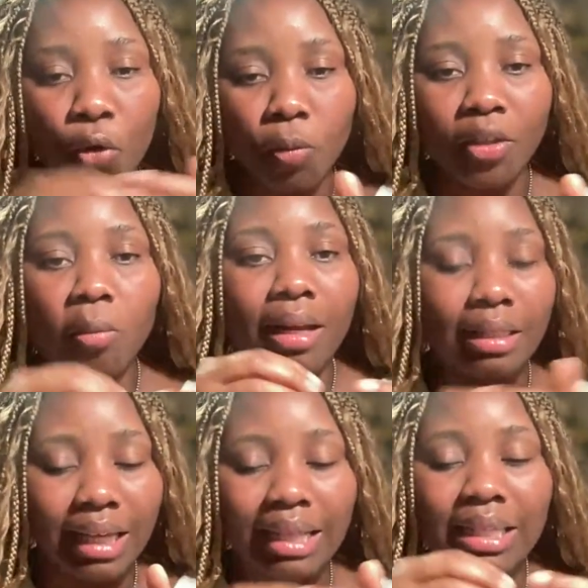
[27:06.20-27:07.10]
postpartum
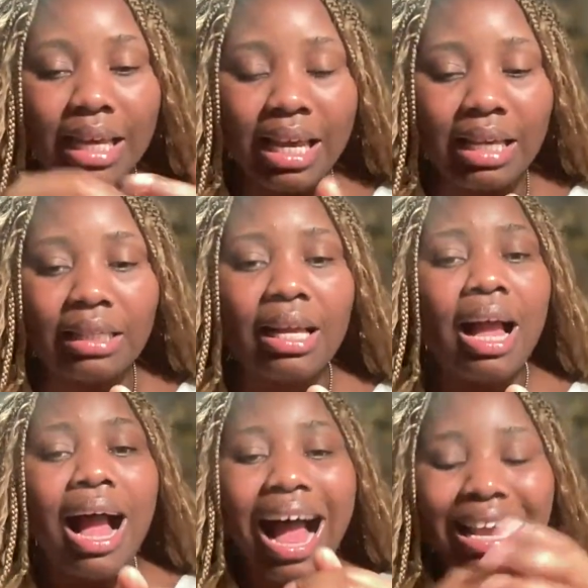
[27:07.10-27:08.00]
anxiety is.
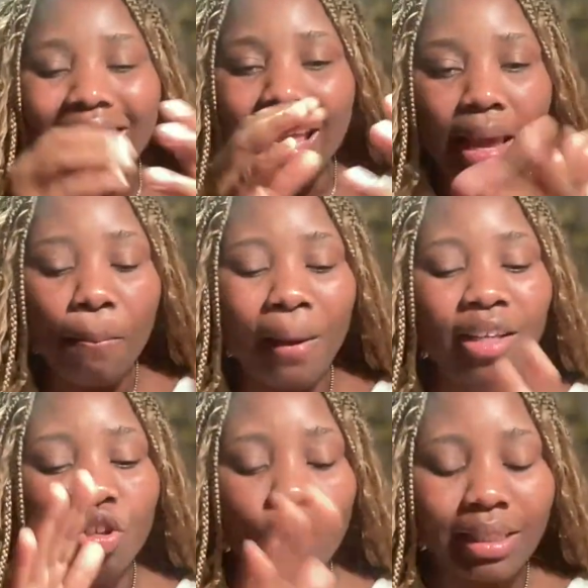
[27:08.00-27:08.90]
And the
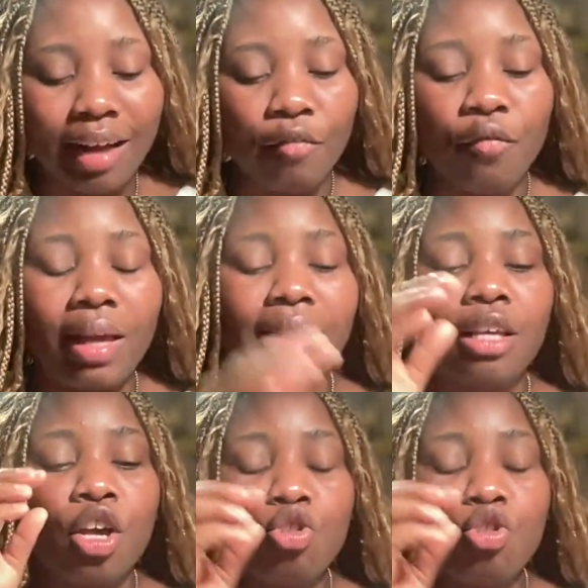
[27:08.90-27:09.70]
impact does affect